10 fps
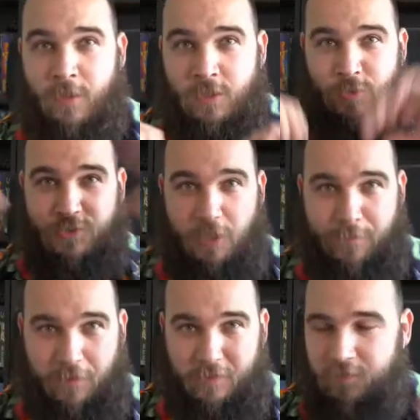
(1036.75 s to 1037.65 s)
You start
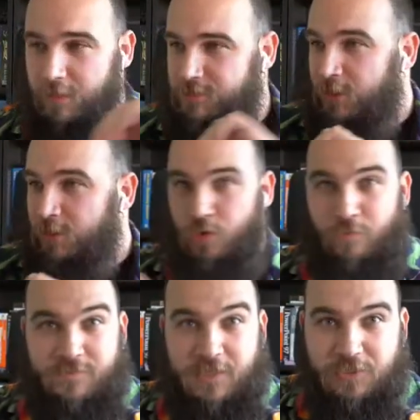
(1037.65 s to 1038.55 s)
building things.
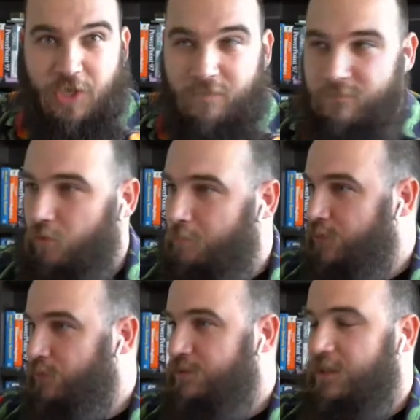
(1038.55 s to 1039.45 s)
You've seen Terraform.
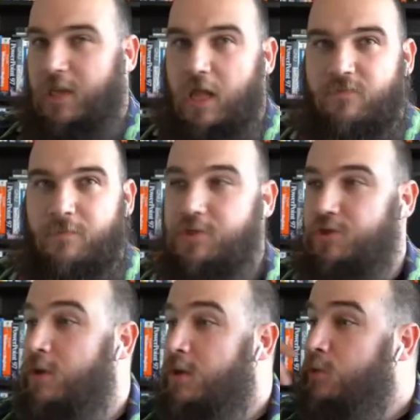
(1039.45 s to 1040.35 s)
You see
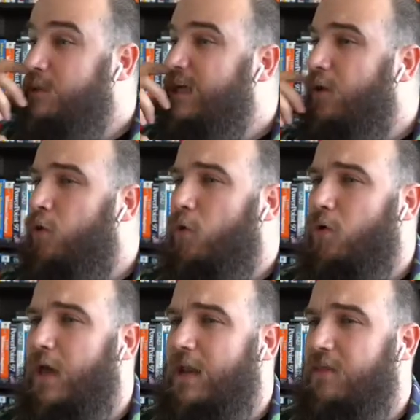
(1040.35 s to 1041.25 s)
CloudFormation. You see a whole
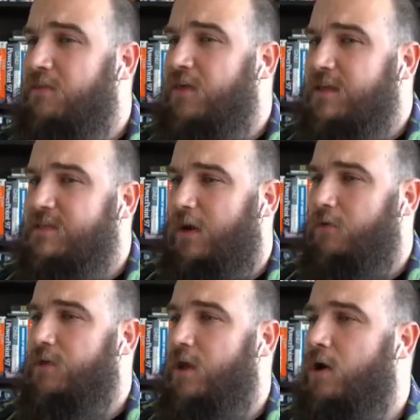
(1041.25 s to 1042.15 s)
lot of things
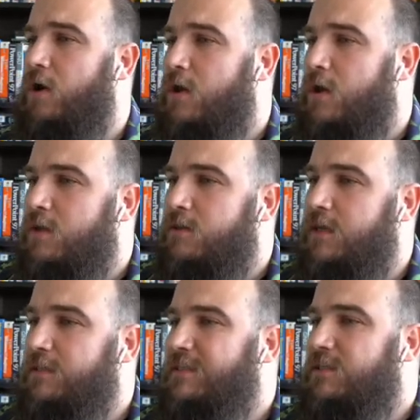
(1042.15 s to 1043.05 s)
out there
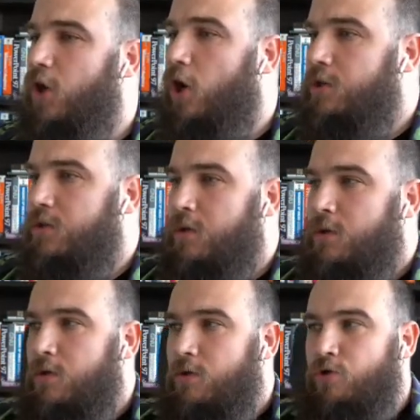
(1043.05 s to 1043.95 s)
that start
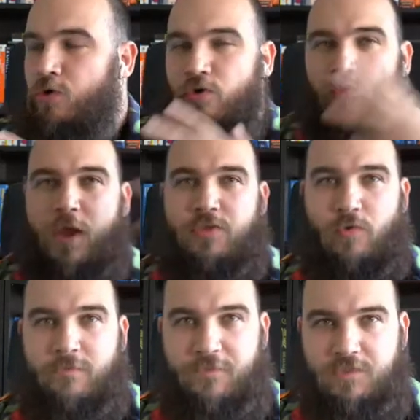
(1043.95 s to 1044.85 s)
to create your
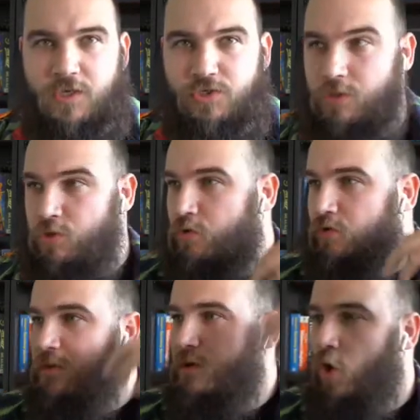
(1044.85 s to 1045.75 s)
infrastructure. You
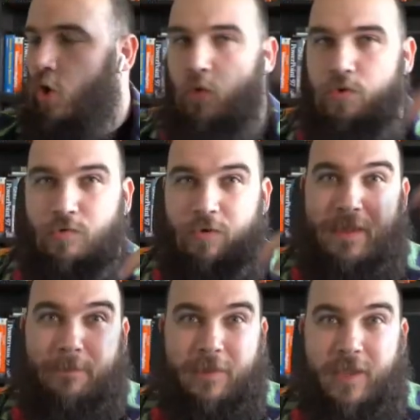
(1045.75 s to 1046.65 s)
create code. You create
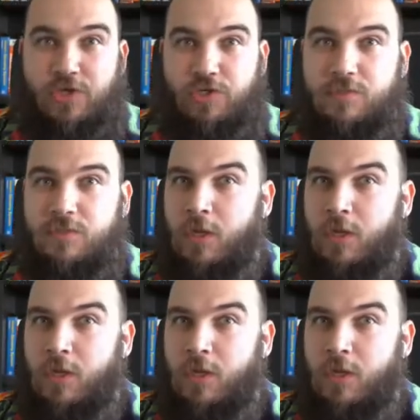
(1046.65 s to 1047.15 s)
applications.